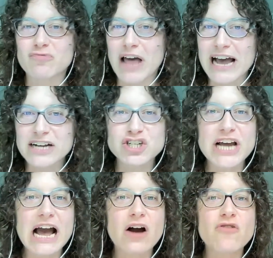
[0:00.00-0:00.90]

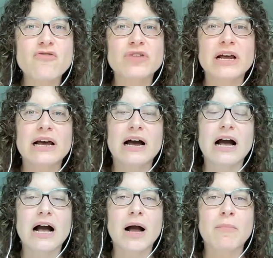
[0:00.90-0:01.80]
lashed out
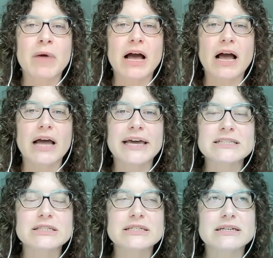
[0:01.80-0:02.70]

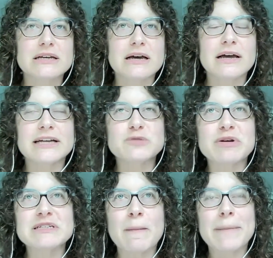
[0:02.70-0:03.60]
against
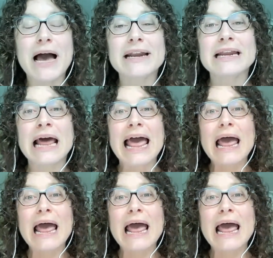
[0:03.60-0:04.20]
President Biden.